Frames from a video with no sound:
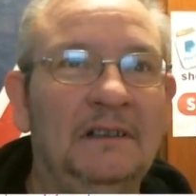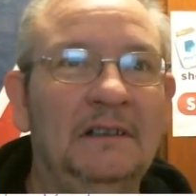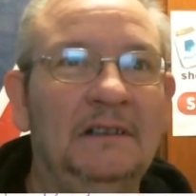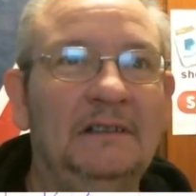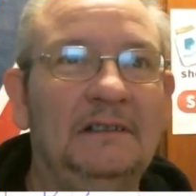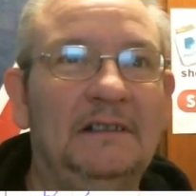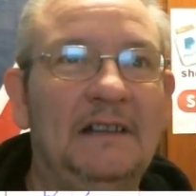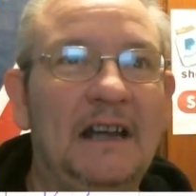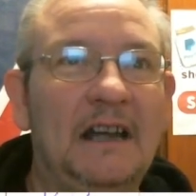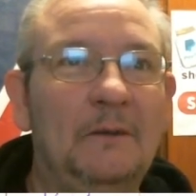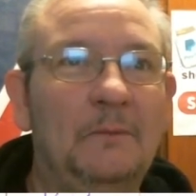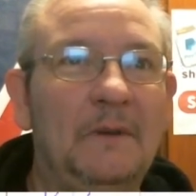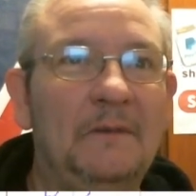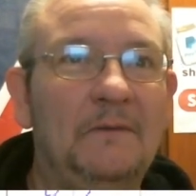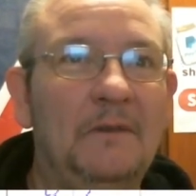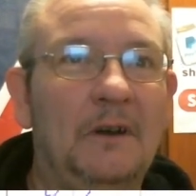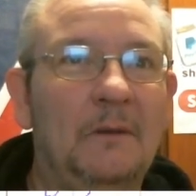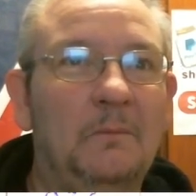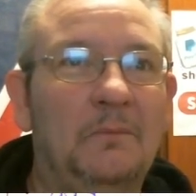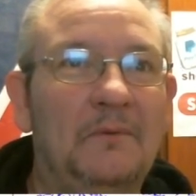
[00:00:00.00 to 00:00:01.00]
Now we've got
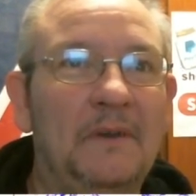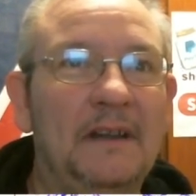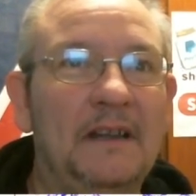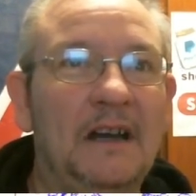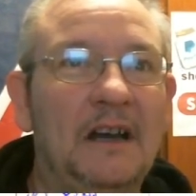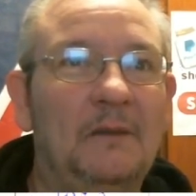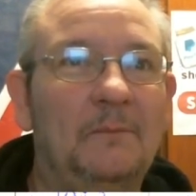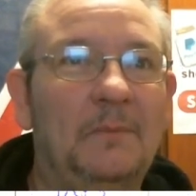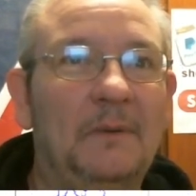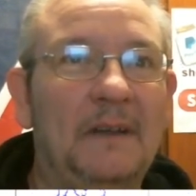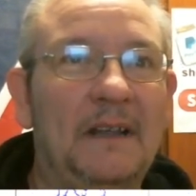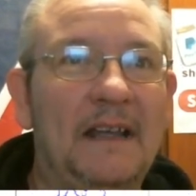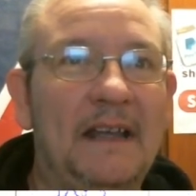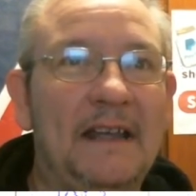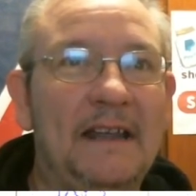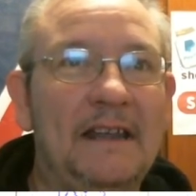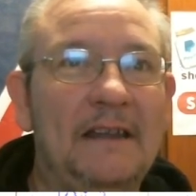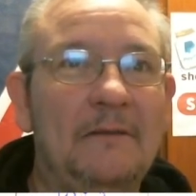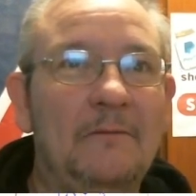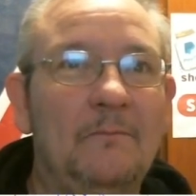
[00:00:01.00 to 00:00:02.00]
to bring up
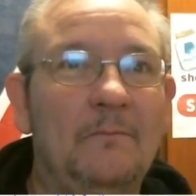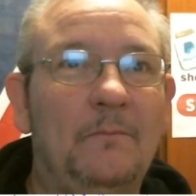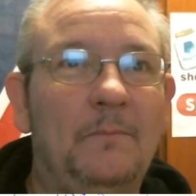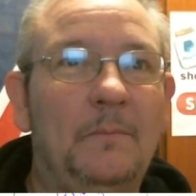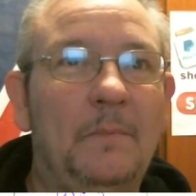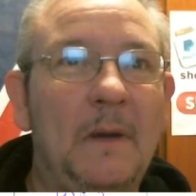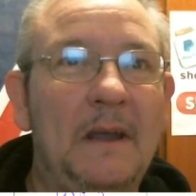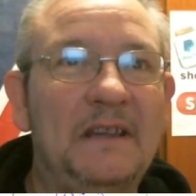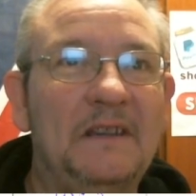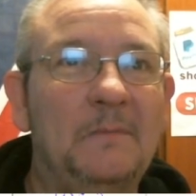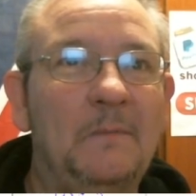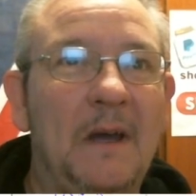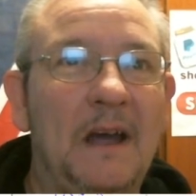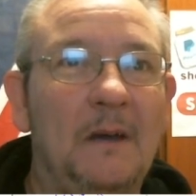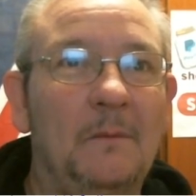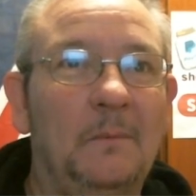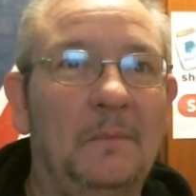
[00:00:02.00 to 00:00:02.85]
a base map.